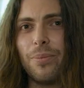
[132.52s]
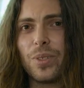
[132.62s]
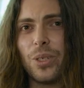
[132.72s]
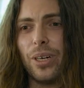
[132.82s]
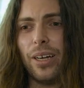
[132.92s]

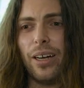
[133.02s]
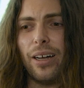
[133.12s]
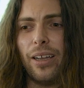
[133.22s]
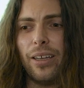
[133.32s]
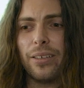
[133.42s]
So
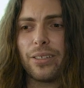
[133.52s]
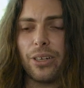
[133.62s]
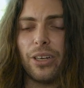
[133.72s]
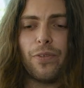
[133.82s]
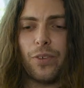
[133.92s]
I
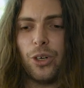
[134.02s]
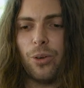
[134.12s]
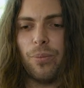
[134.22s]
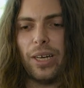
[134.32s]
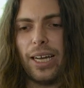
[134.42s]
studied
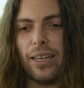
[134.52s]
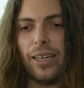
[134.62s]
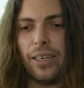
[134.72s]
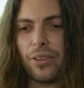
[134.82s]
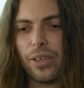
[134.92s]
film at
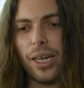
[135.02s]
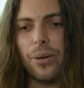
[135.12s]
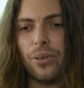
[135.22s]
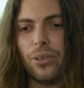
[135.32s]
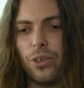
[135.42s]
Edith
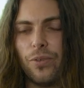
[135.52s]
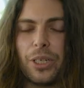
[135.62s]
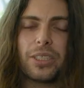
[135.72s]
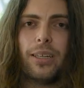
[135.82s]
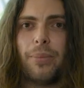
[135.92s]
Cowan
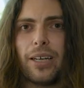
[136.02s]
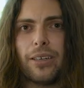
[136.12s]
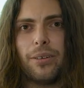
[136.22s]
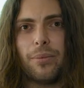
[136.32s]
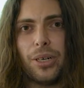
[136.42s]
University back
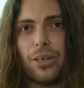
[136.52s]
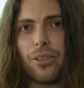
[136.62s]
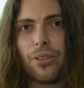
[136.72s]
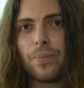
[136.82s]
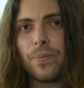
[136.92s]
in
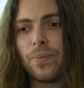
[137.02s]
Perth.